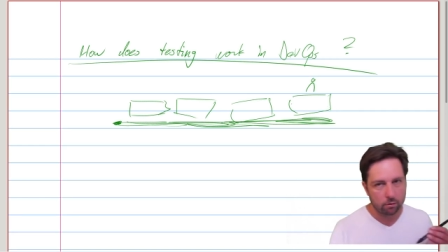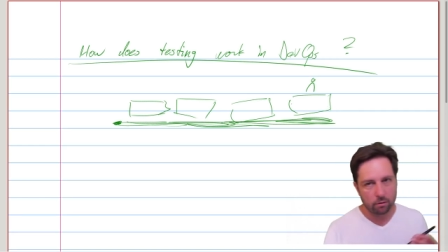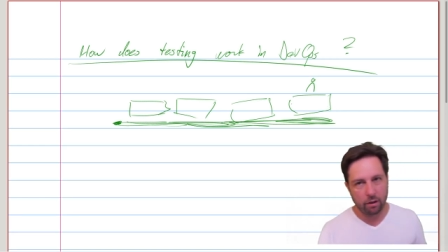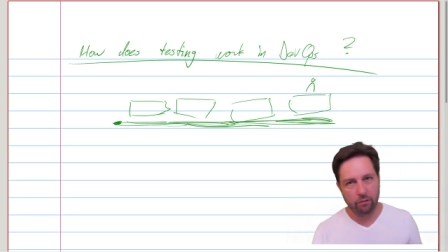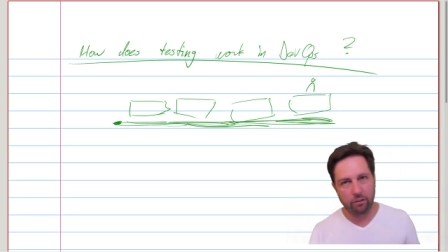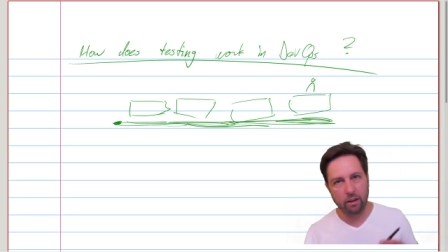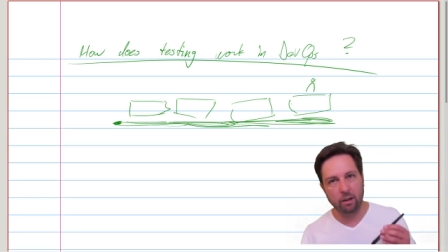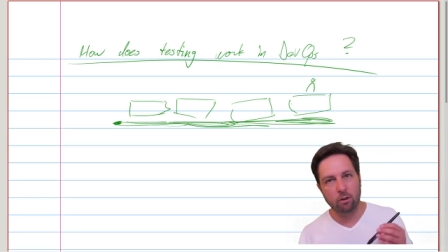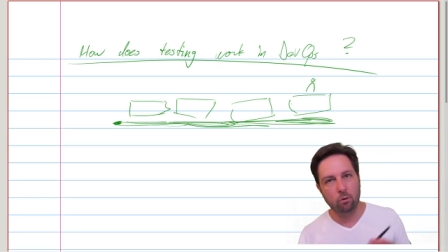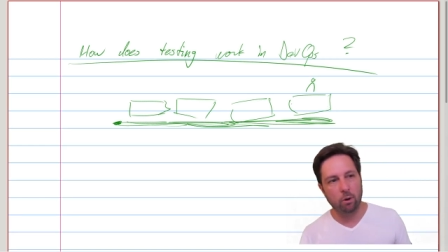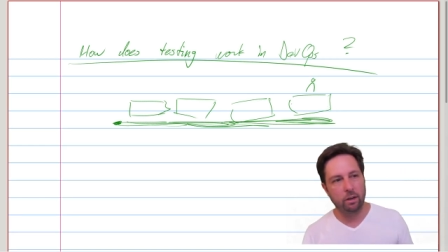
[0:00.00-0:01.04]
Testing,
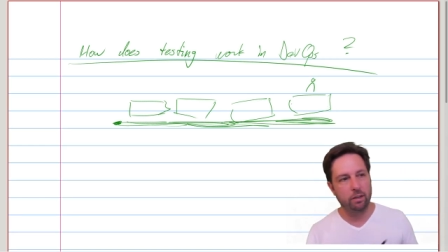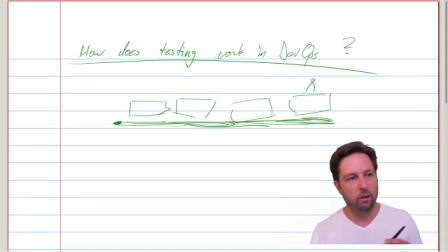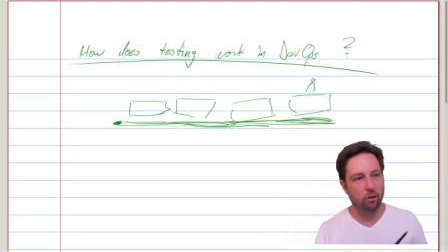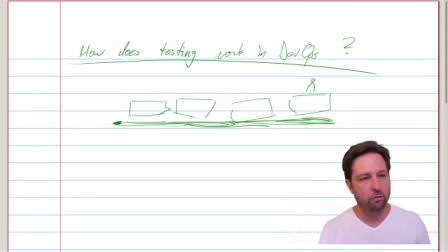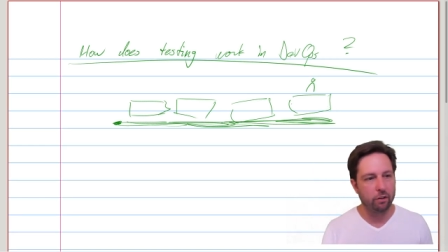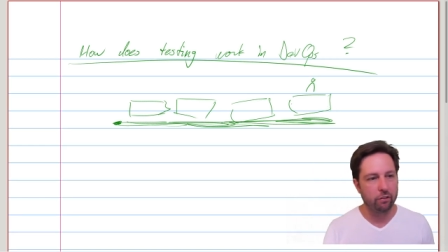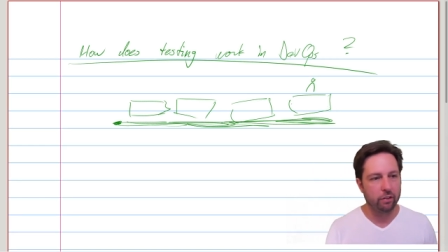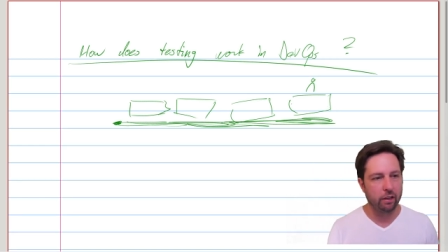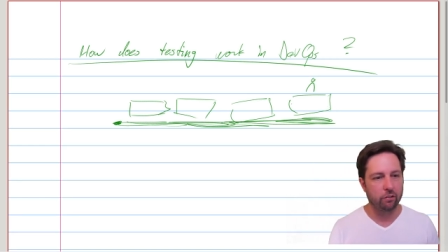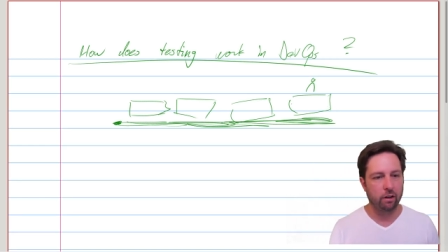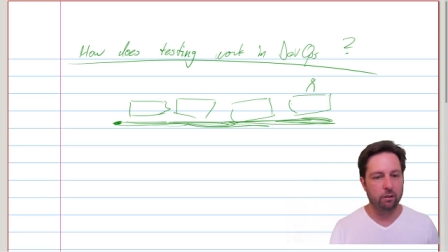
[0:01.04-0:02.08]
quality, all of these
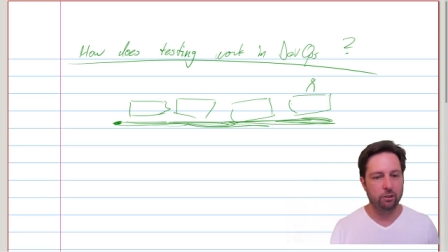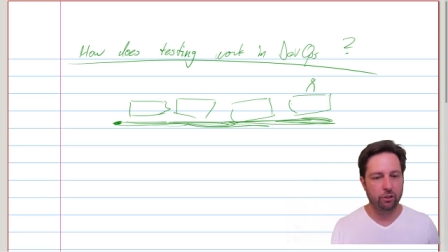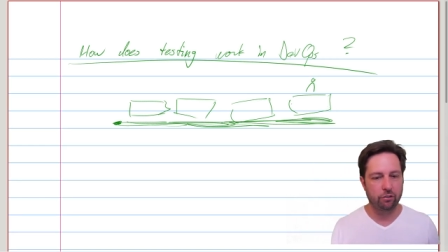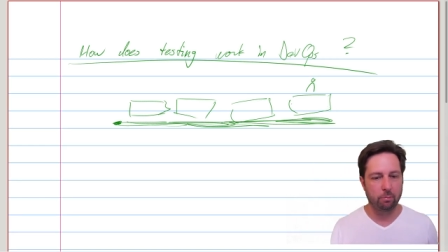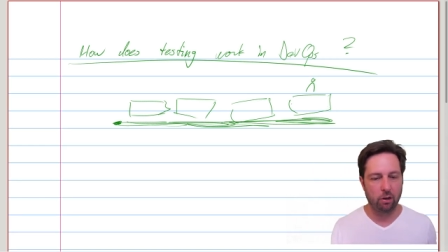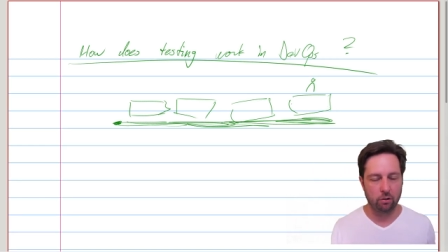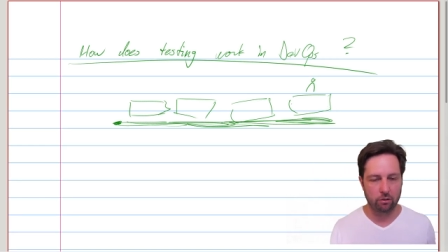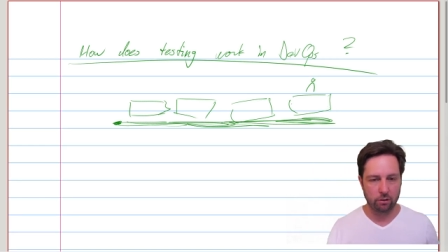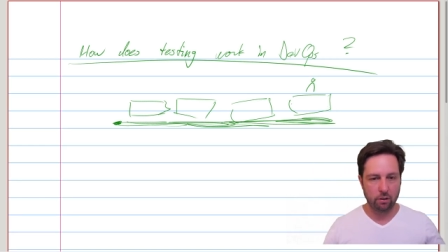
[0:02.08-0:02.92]
things are just about